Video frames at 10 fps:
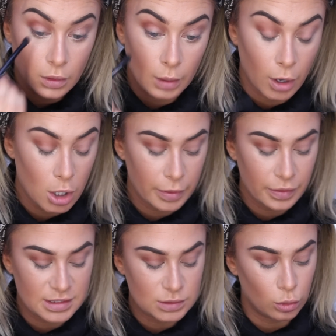I'm
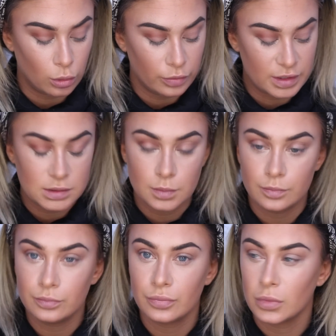hoping this
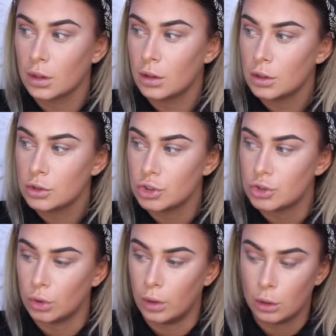
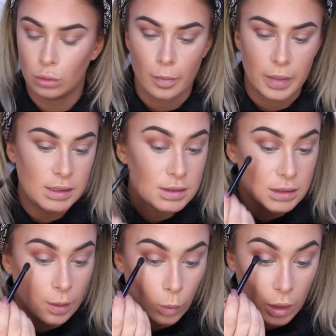tutorial will meet
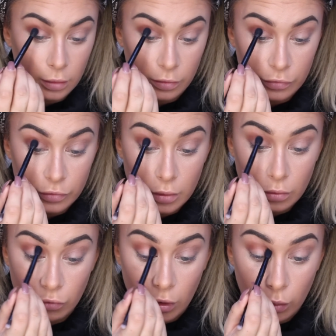someone's
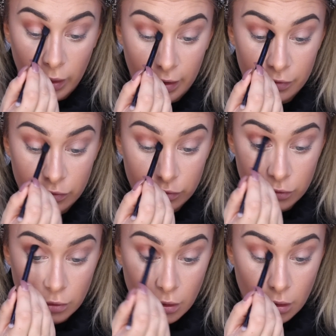
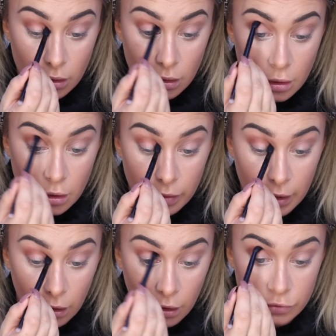request.
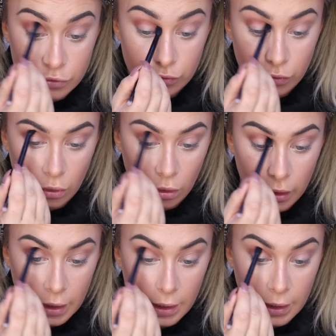They asked for